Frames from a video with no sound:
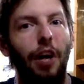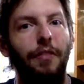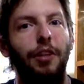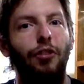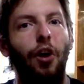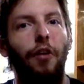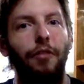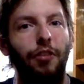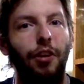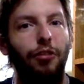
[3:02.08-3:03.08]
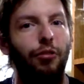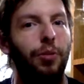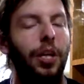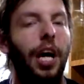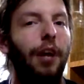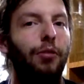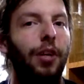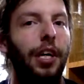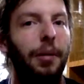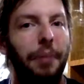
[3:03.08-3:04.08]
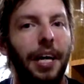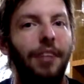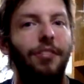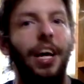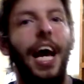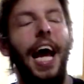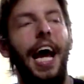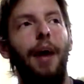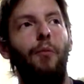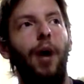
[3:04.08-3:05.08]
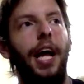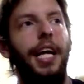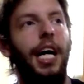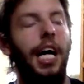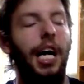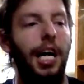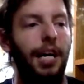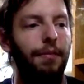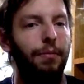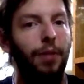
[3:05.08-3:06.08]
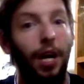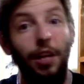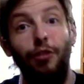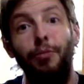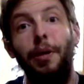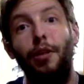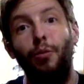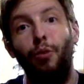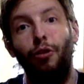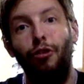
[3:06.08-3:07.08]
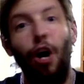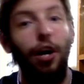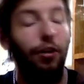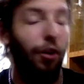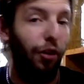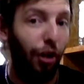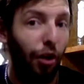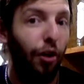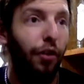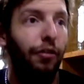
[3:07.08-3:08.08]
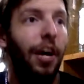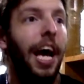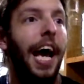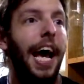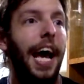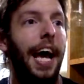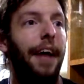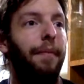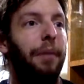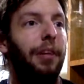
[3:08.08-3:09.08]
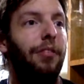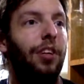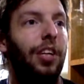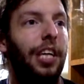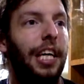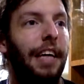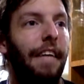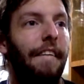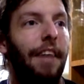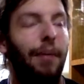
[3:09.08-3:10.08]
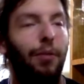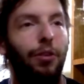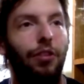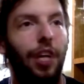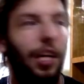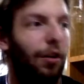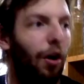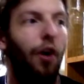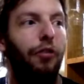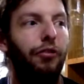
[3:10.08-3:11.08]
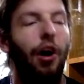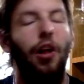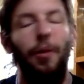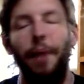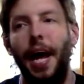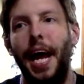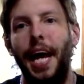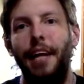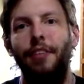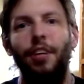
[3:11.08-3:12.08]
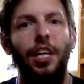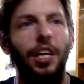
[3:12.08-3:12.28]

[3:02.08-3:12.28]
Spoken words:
of these conversations when the guys are taking a piss and when Elizabeth was talking to all the girls. And basically, everyone's like all solemn. And